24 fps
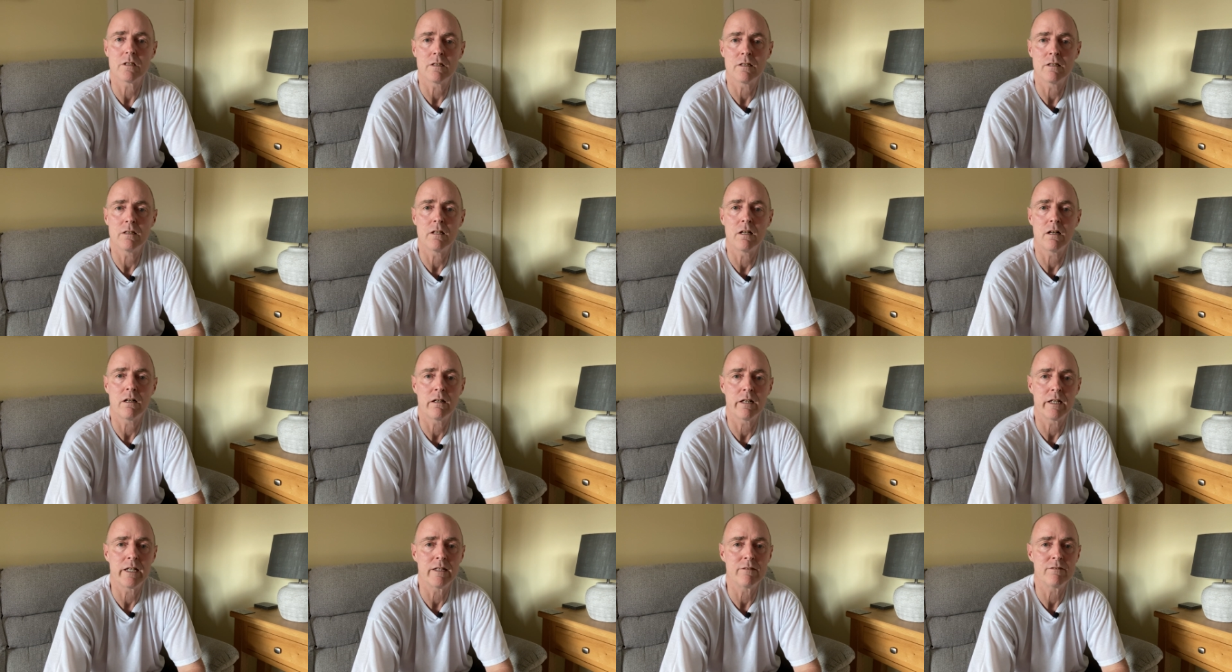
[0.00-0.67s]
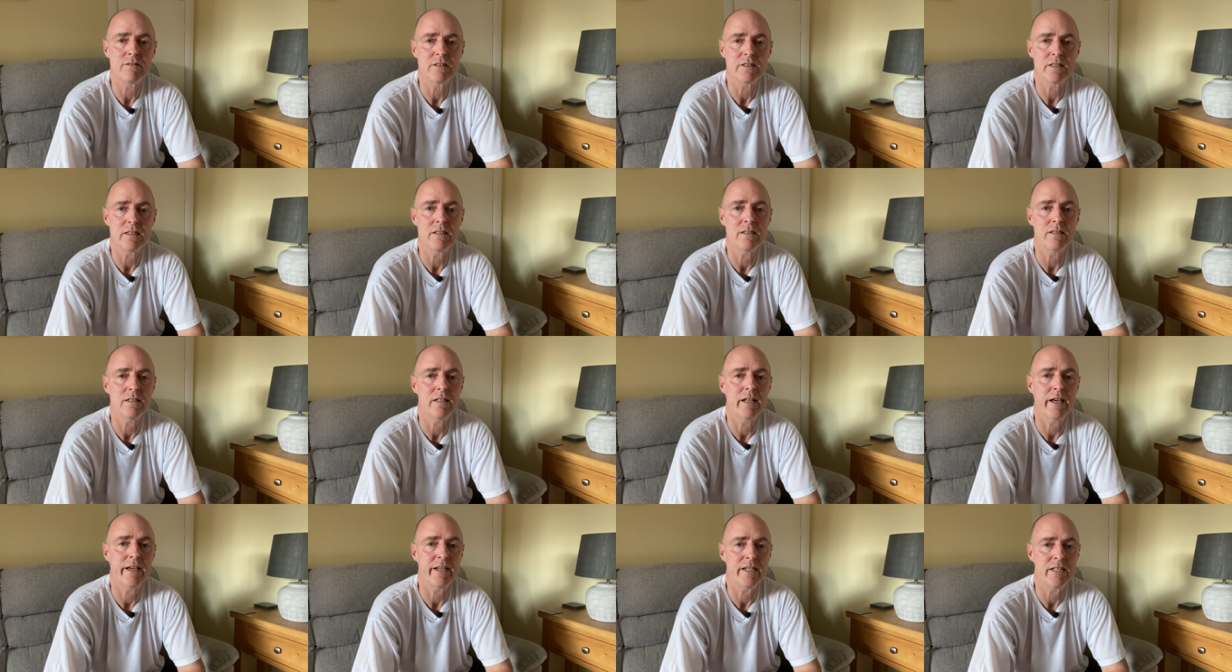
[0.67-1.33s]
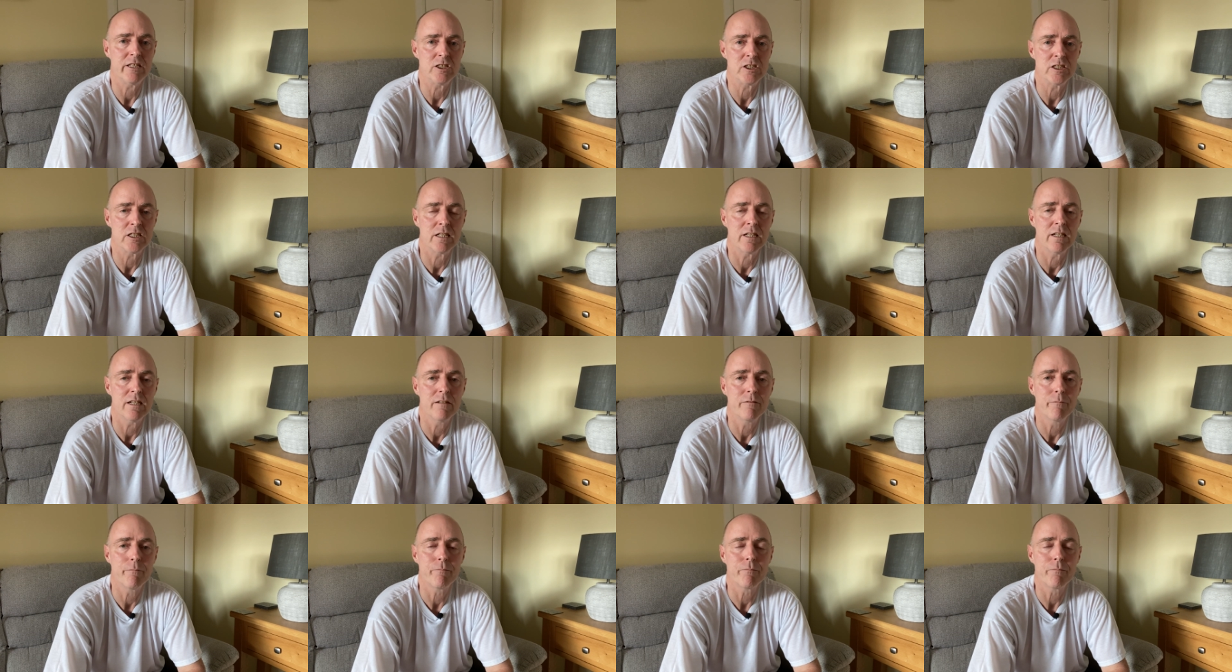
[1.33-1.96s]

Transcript: lives in danger?